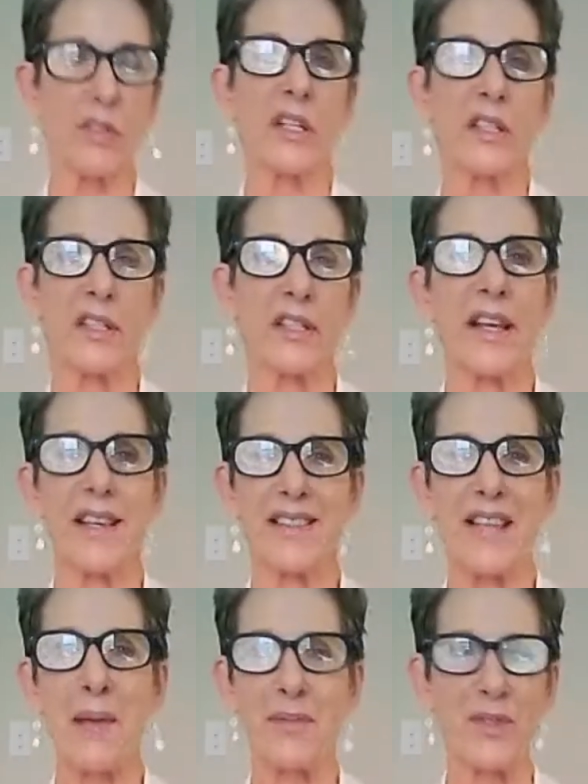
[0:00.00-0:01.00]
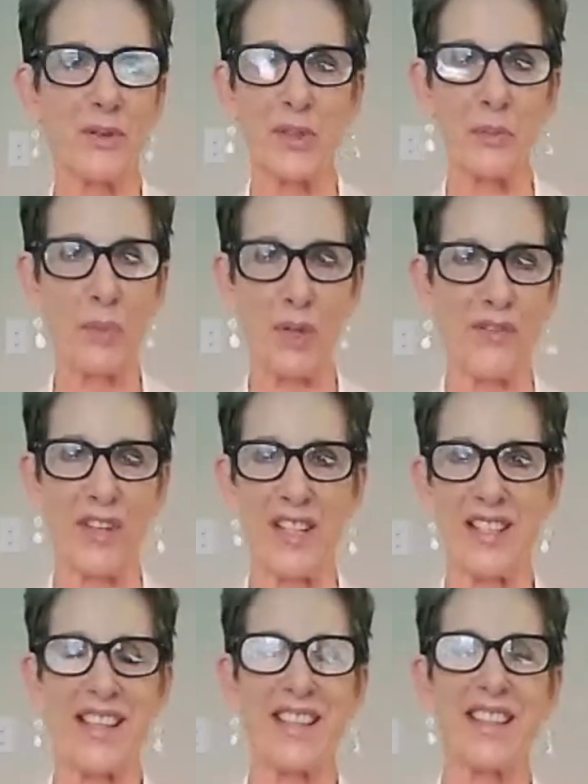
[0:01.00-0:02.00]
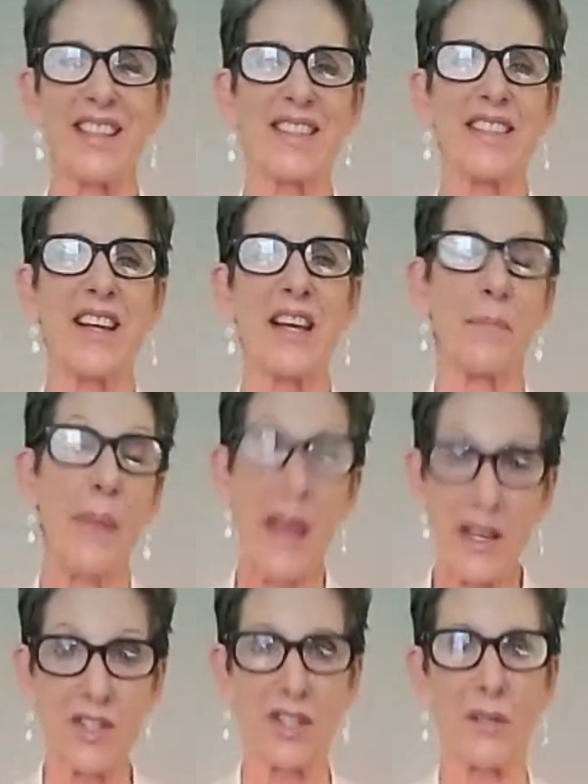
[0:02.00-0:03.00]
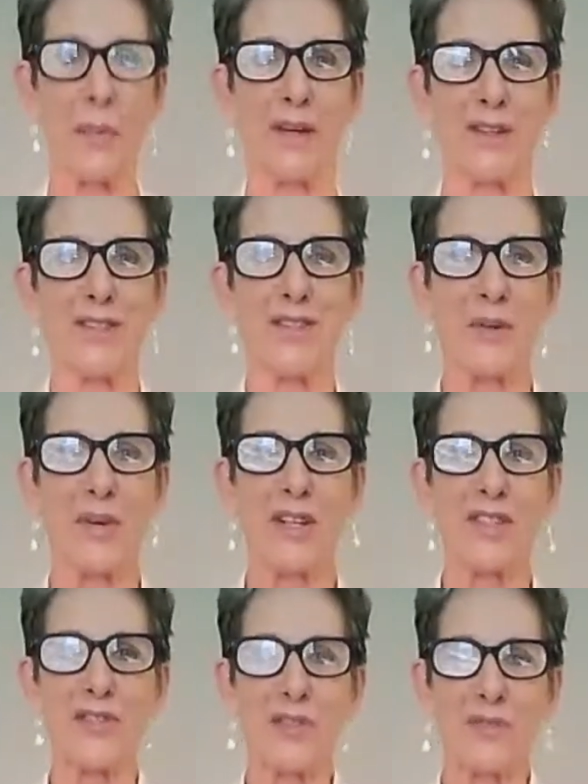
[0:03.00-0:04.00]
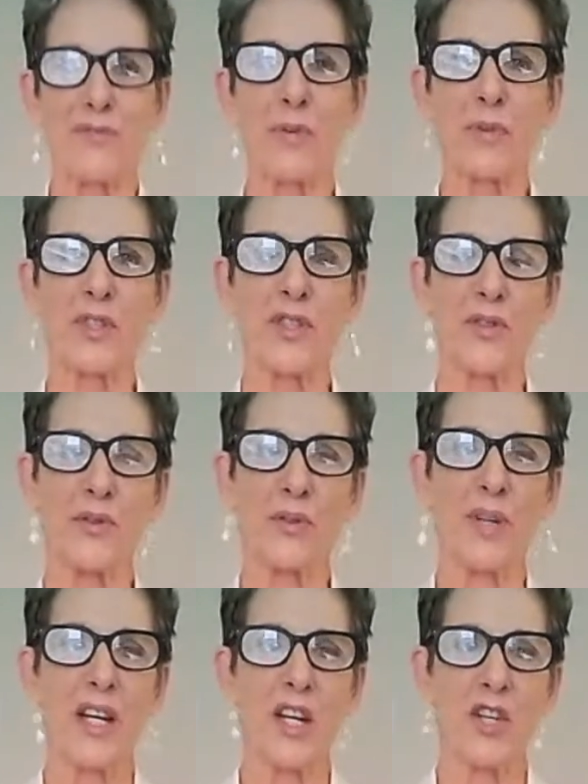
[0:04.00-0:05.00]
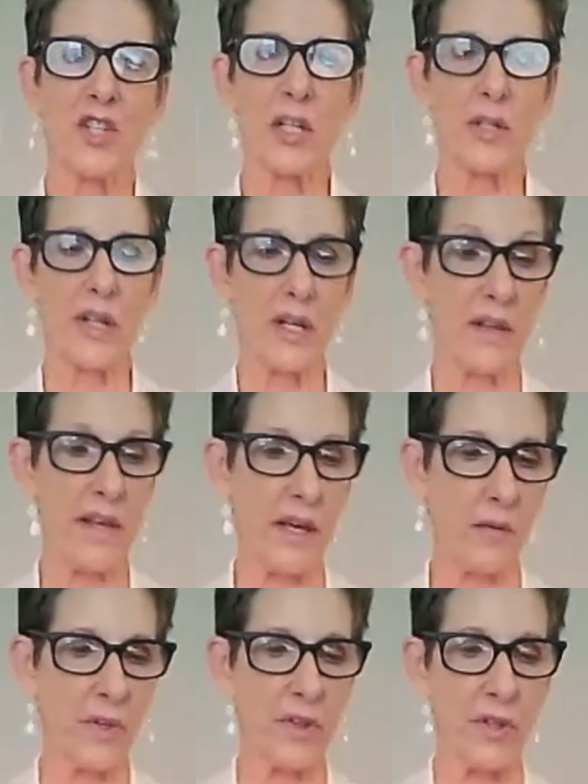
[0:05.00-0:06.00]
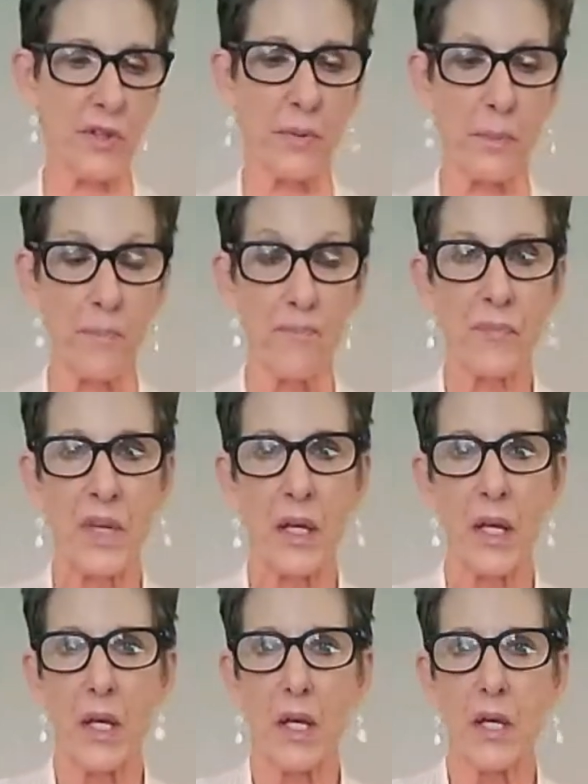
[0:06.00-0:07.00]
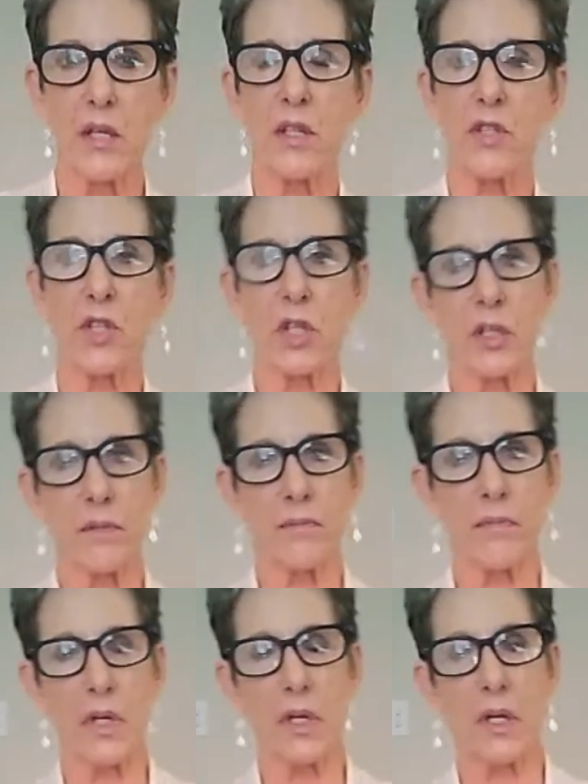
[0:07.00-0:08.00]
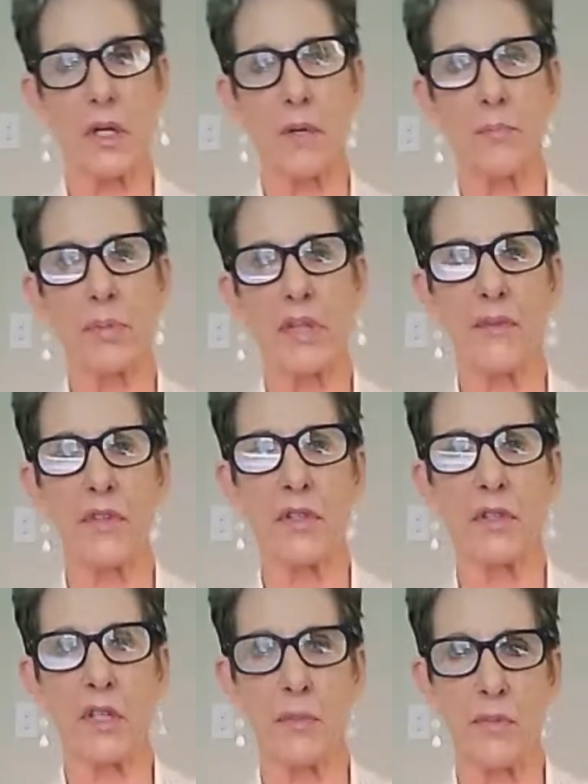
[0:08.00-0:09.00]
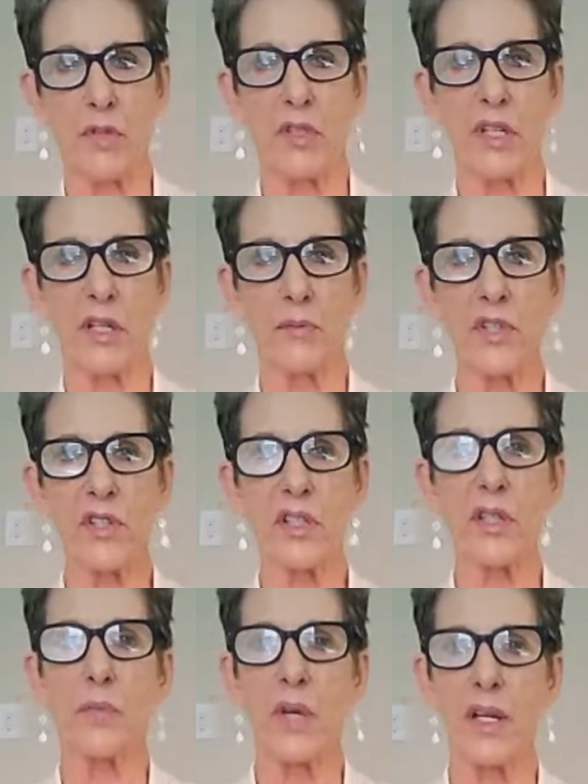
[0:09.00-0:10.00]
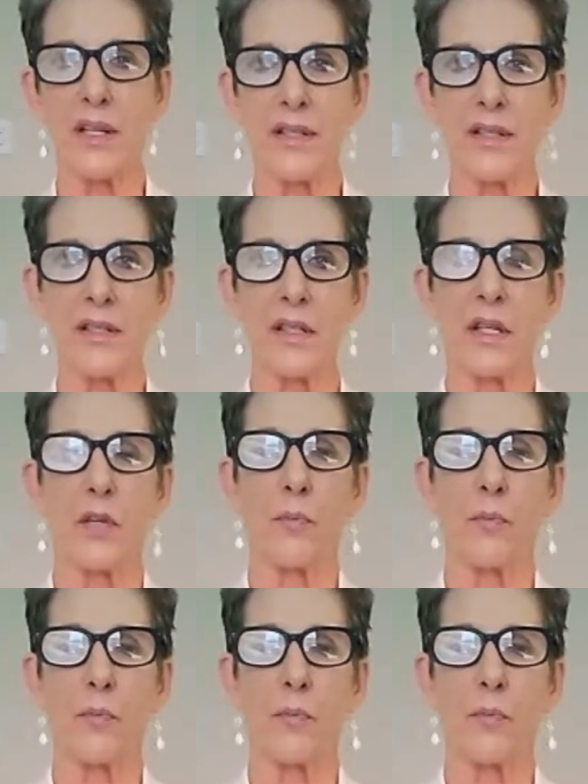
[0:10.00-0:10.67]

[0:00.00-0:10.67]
today is absolutely perfect. And it is, I am passionate about it. So I just look forward to sharing that with you. The term beloved community originally was